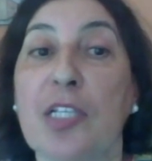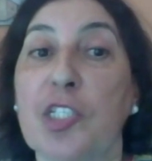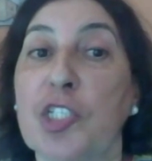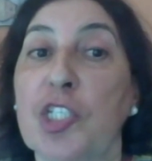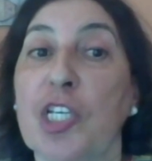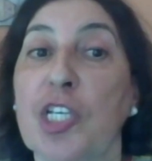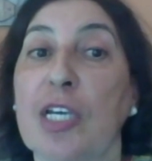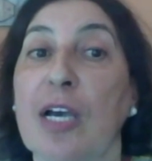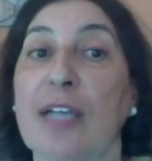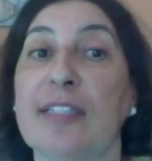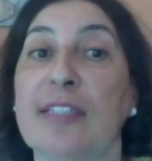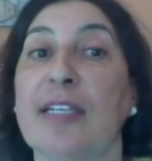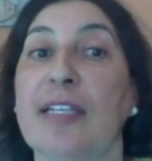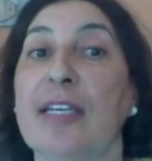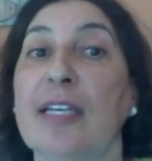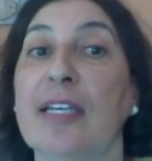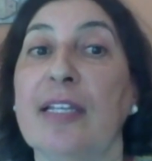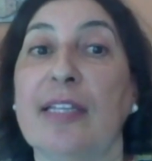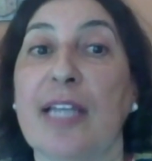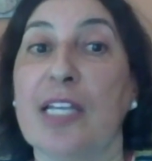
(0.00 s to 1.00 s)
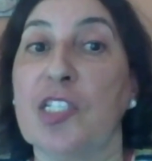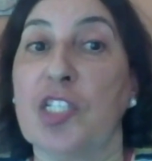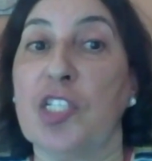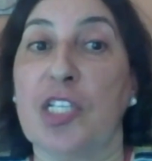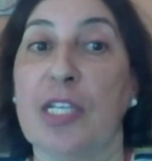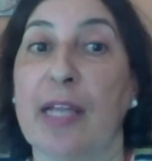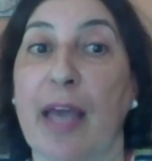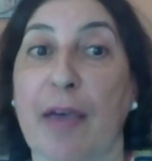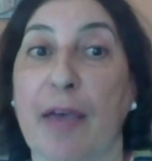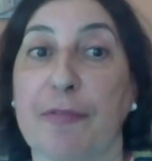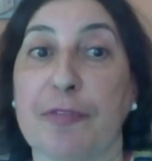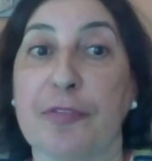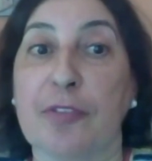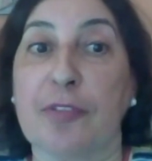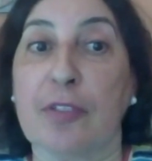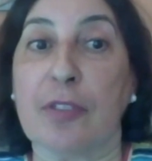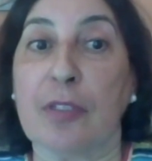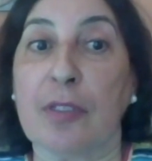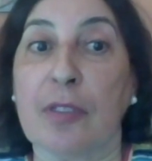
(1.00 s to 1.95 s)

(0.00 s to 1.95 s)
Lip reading: she got healed and she left.